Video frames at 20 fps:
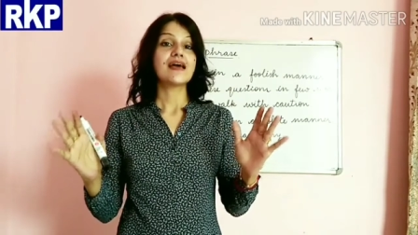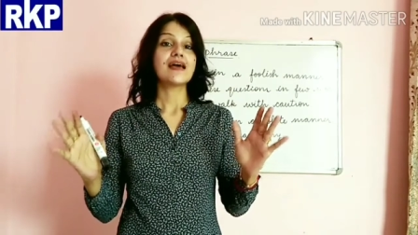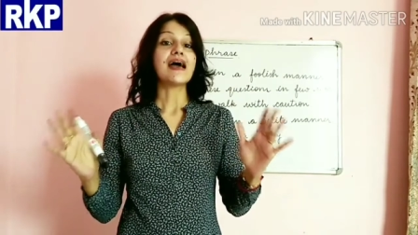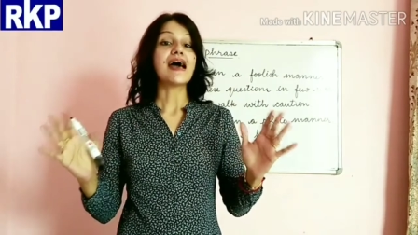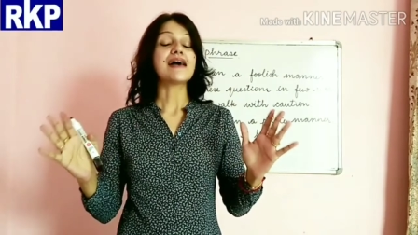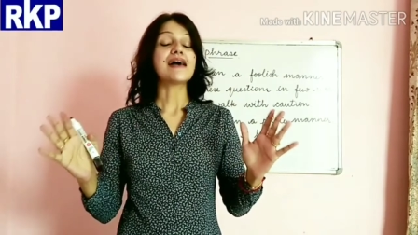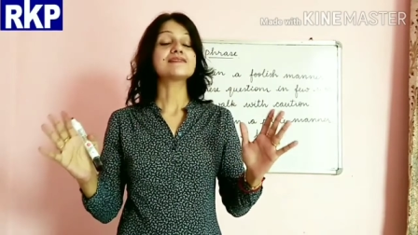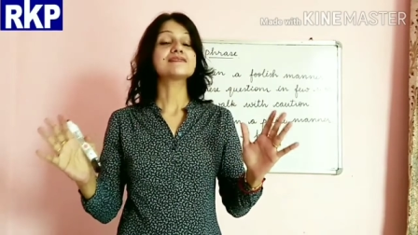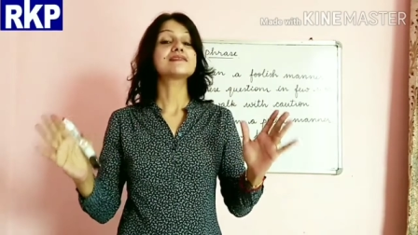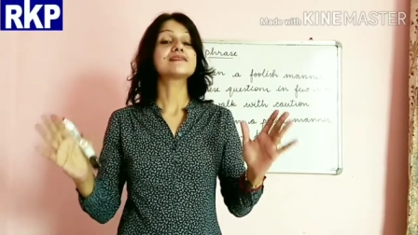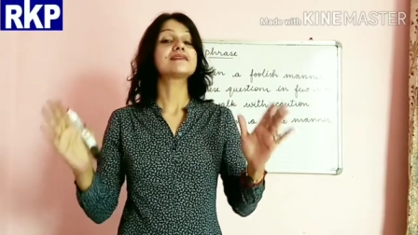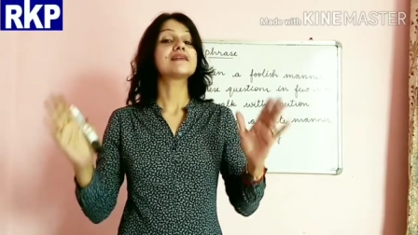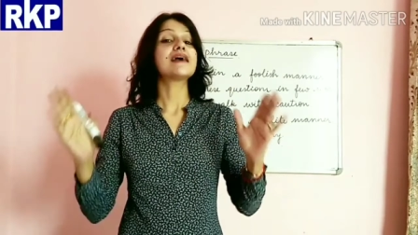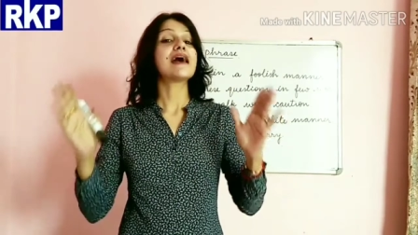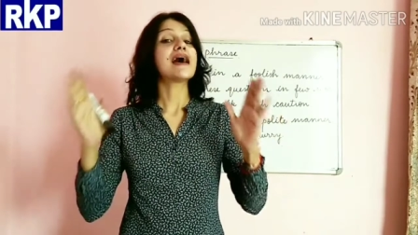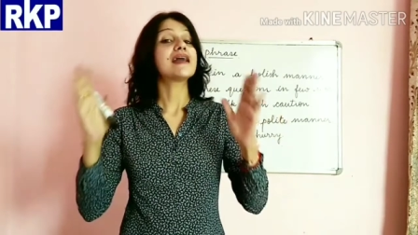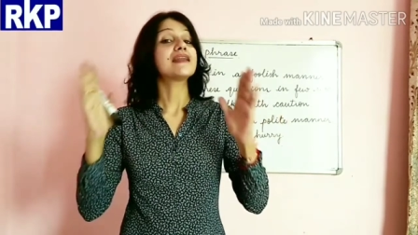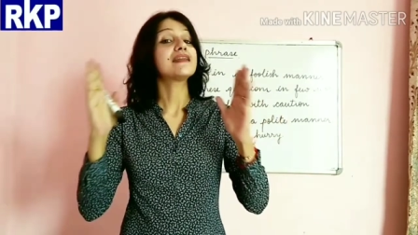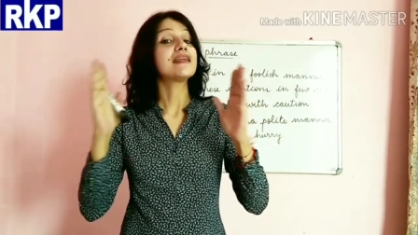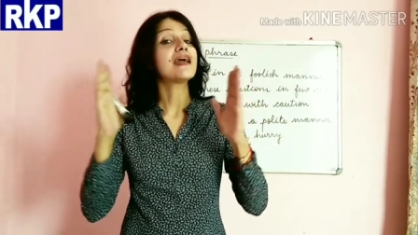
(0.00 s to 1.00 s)
as
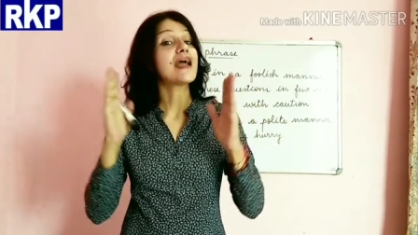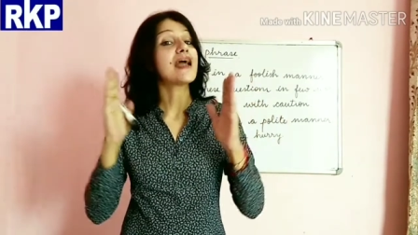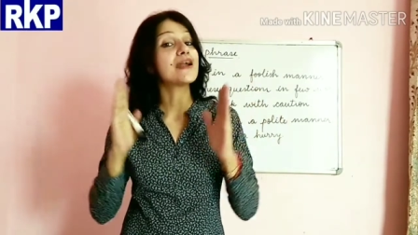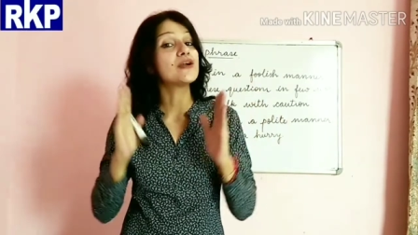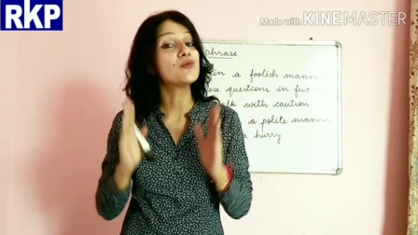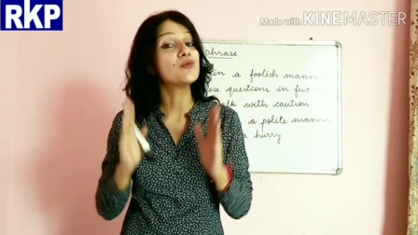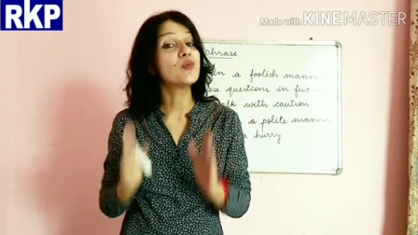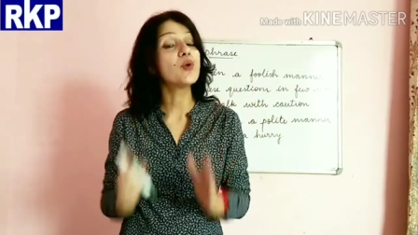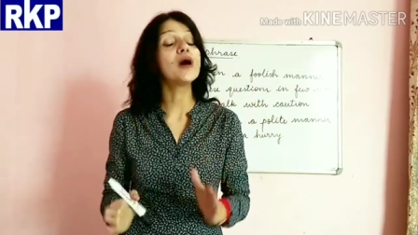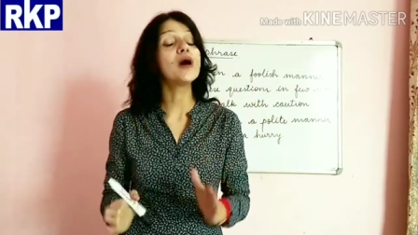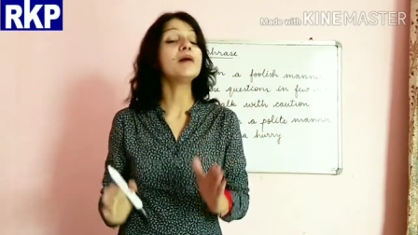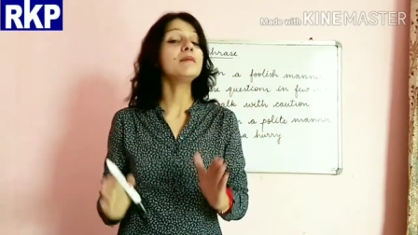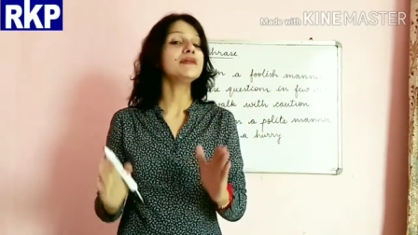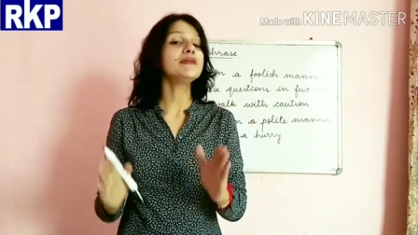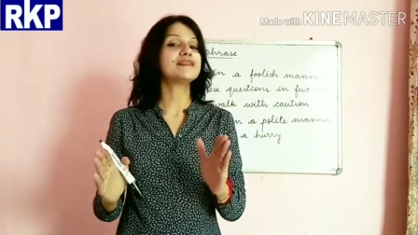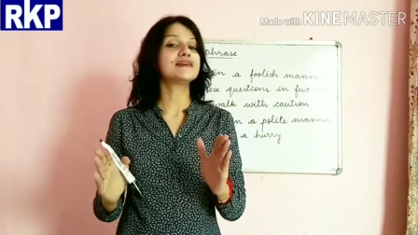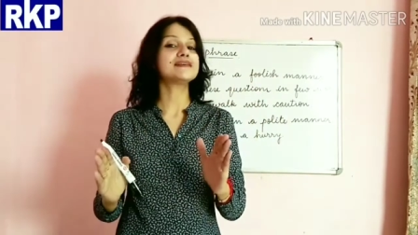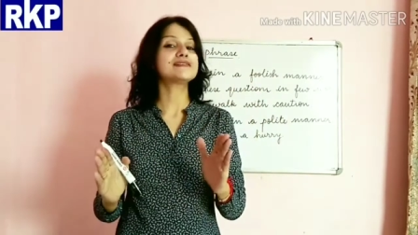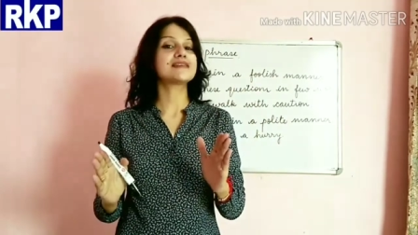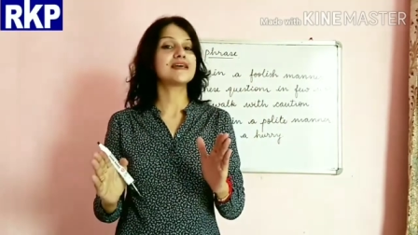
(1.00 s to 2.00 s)
an adverb in
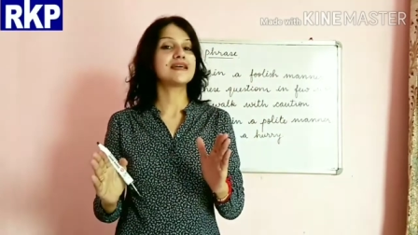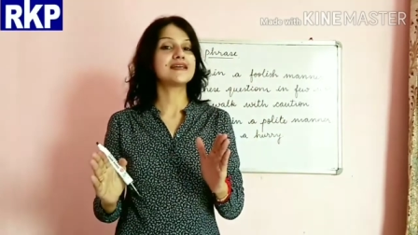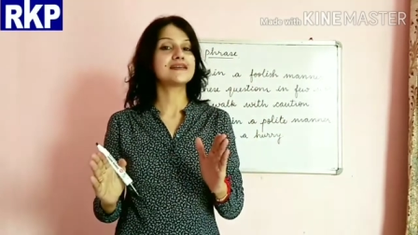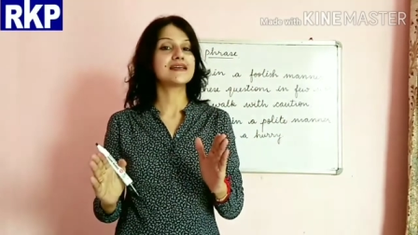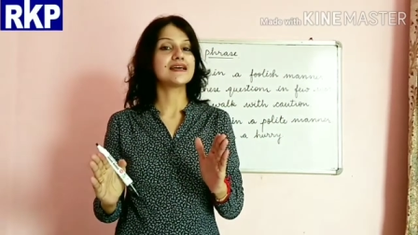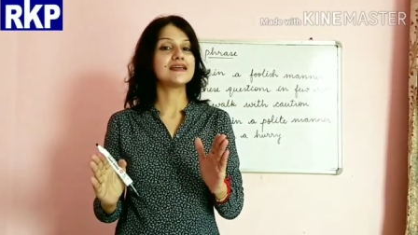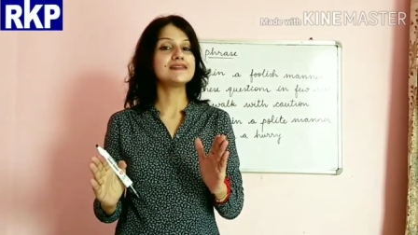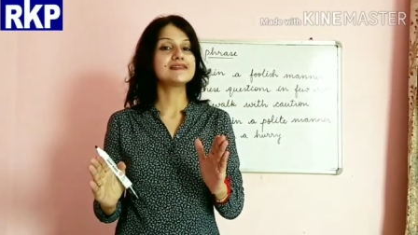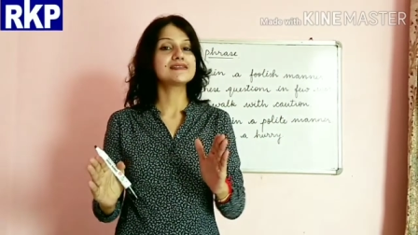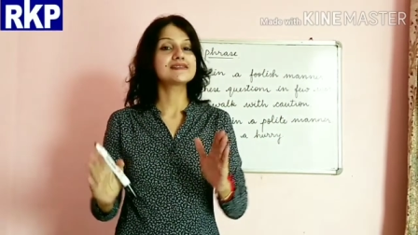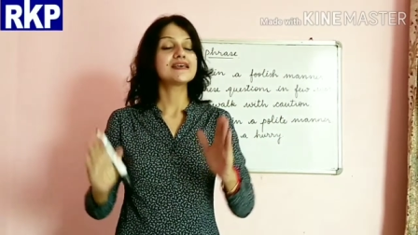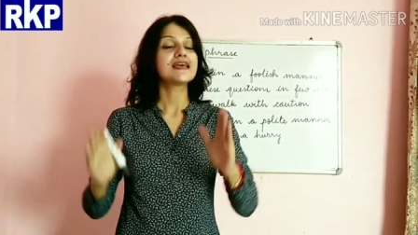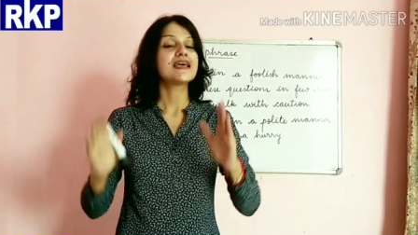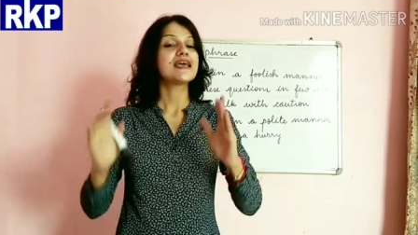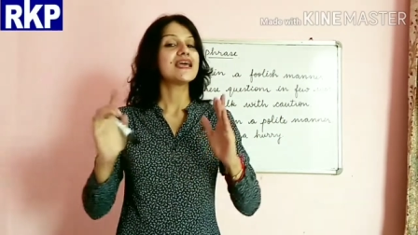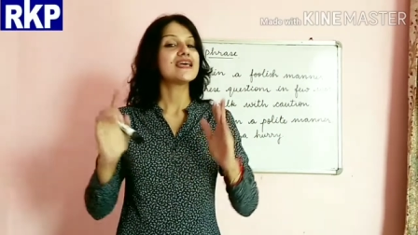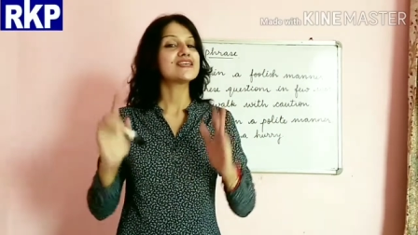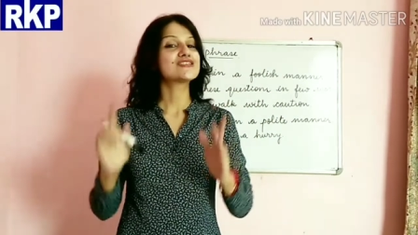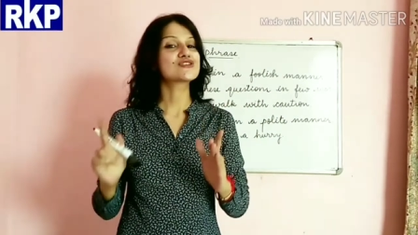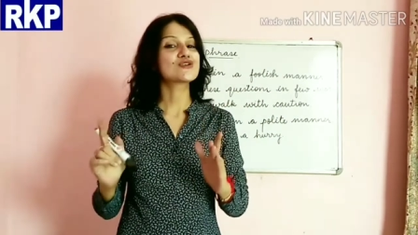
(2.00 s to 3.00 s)
the sentence
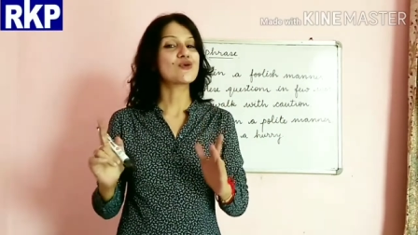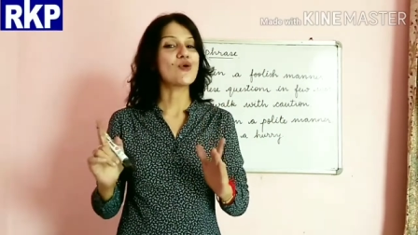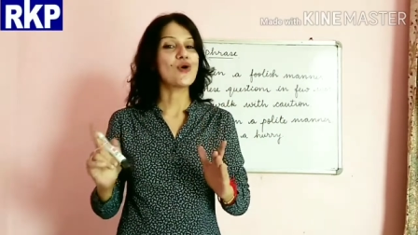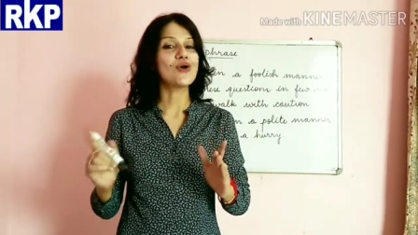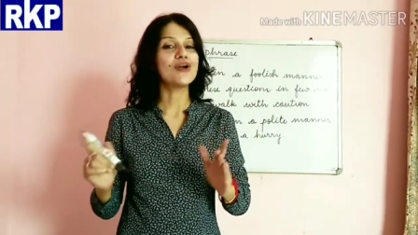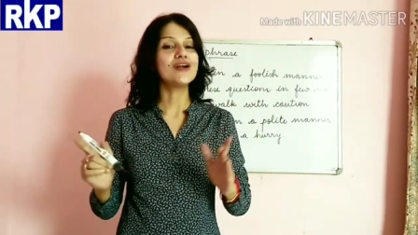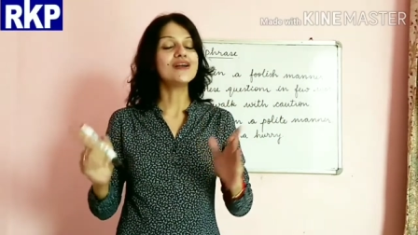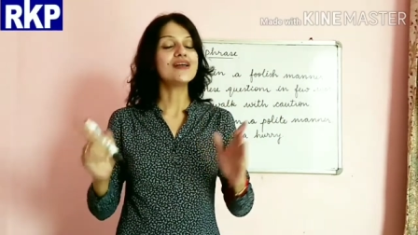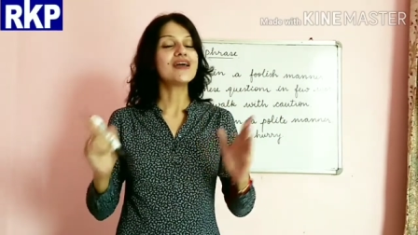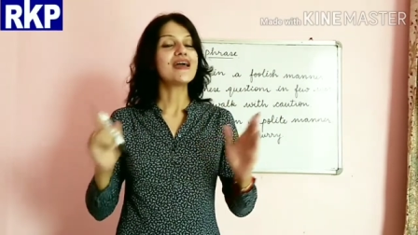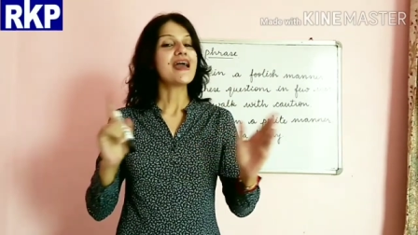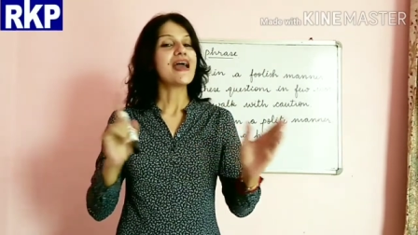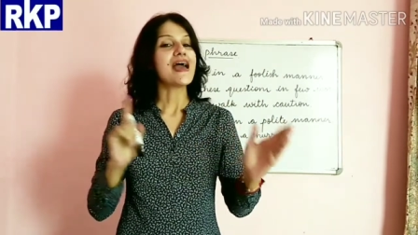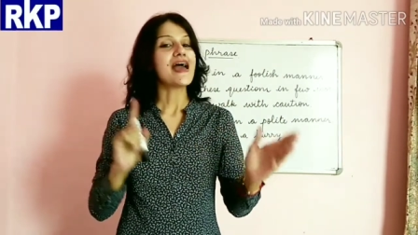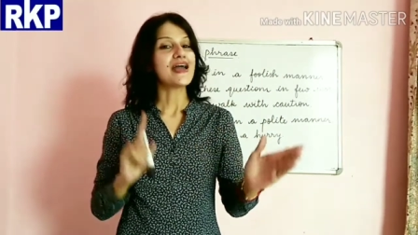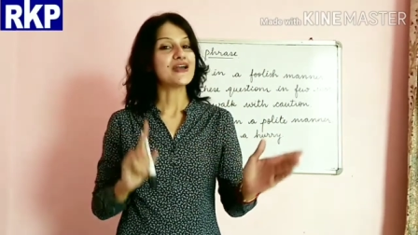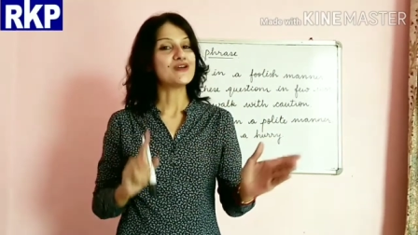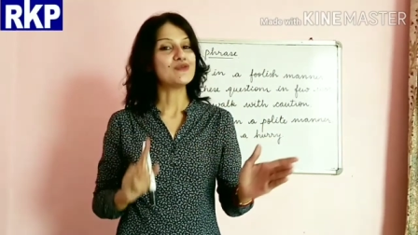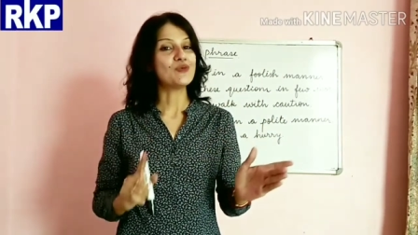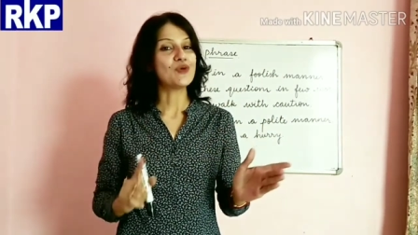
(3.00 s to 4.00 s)
is called
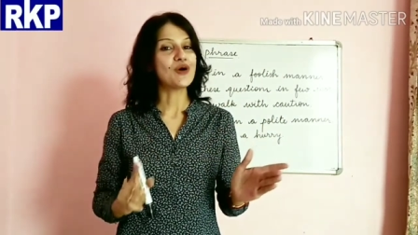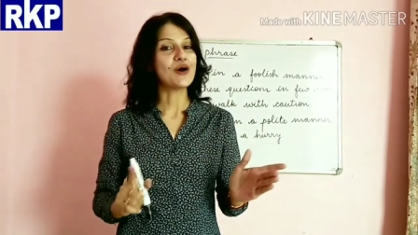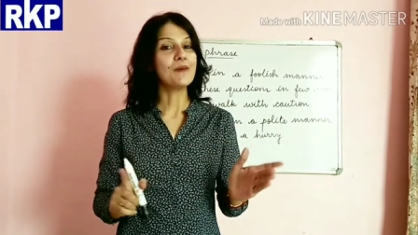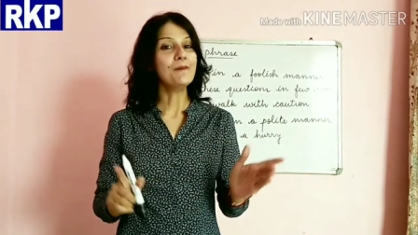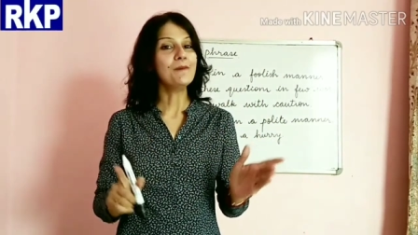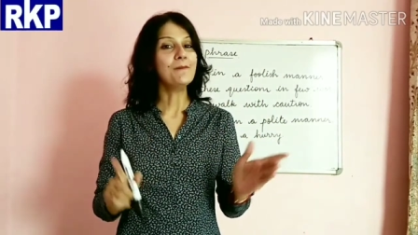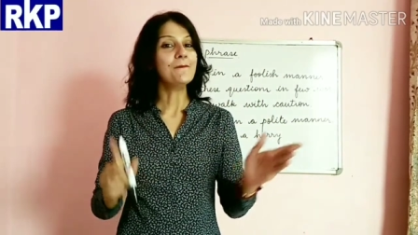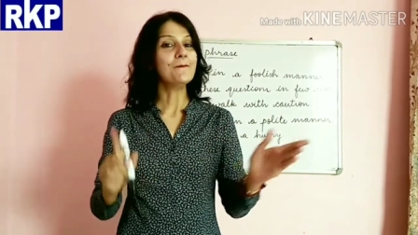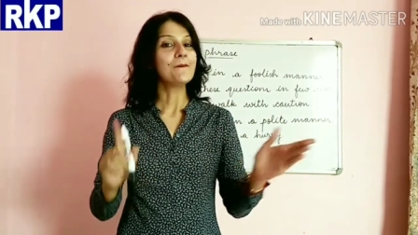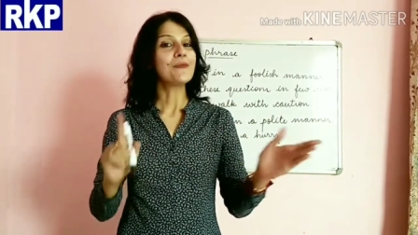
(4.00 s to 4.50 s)
adverb